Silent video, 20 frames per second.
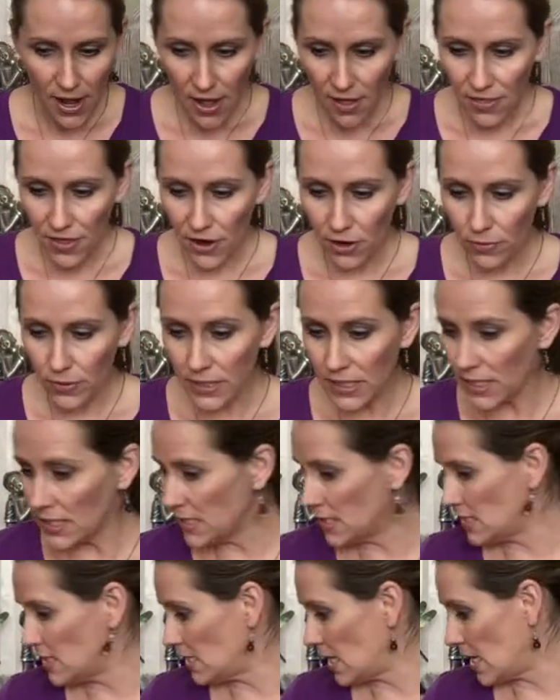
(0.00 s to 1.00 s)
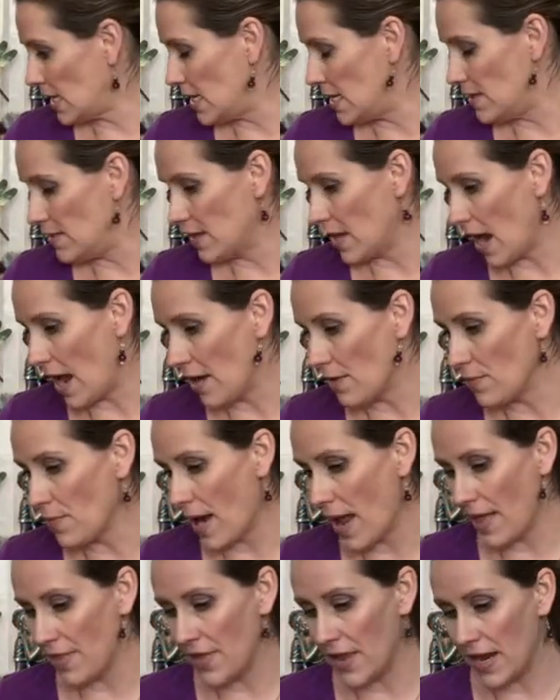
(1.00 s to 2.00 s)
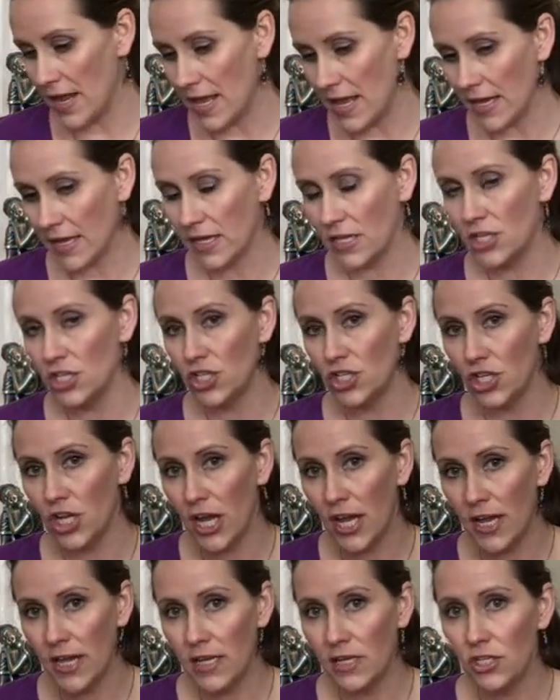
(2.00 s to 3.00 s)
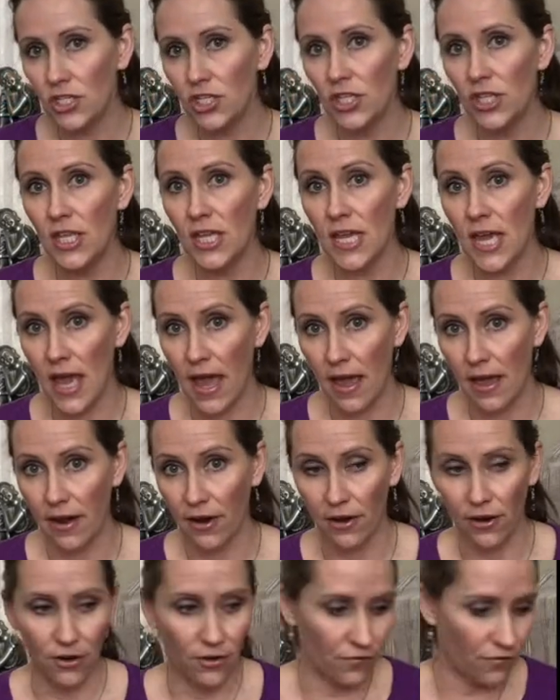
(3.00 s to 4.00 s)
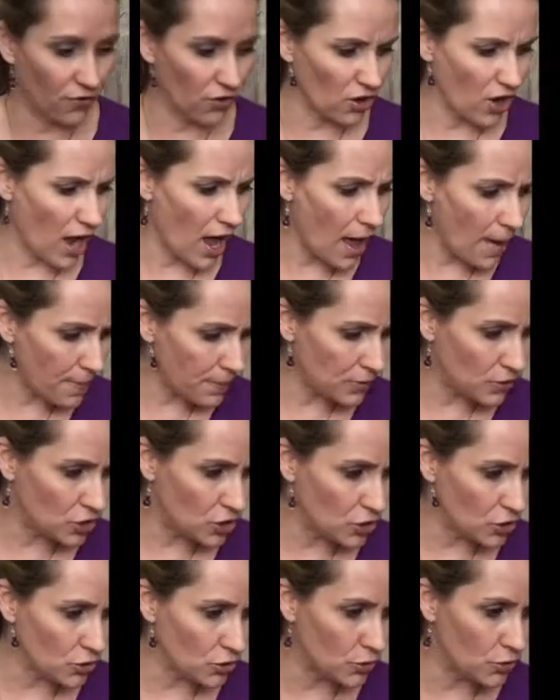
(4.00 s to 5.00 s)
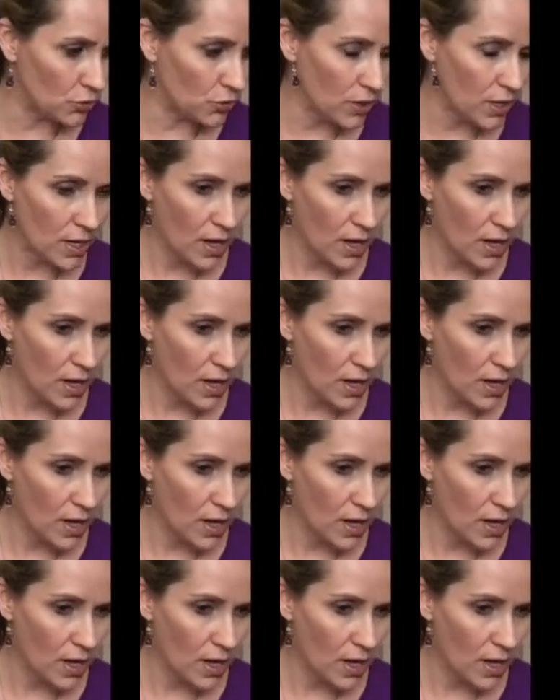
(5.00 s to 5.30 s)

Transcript: There was a study that I read that it can change the air for up to,